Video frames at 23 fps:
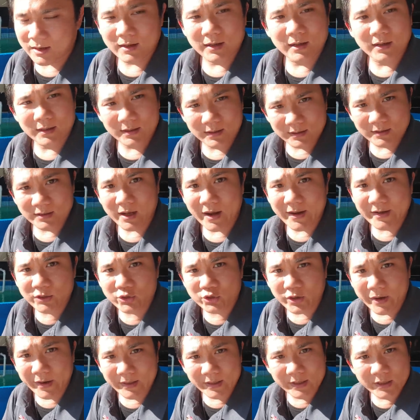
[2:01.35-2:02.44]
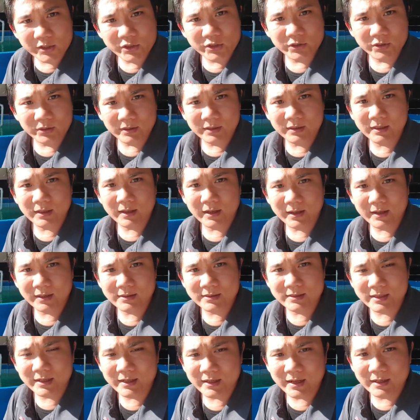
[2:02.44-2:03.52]
a nitrite issue uh,
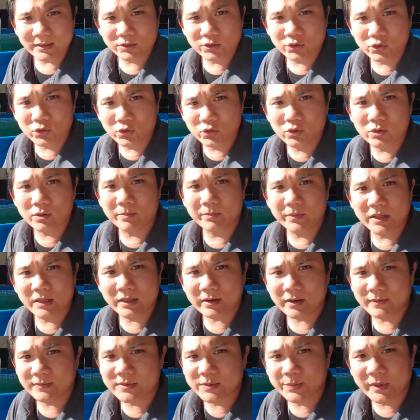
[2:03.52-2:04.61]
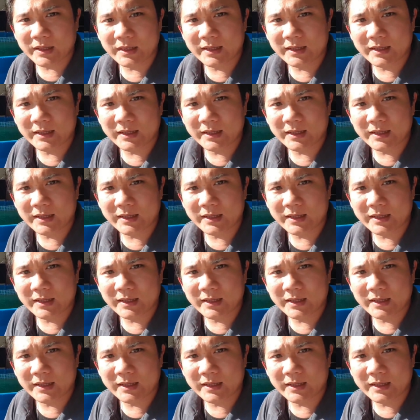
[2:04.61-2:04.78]
sitting at 2 milligrams per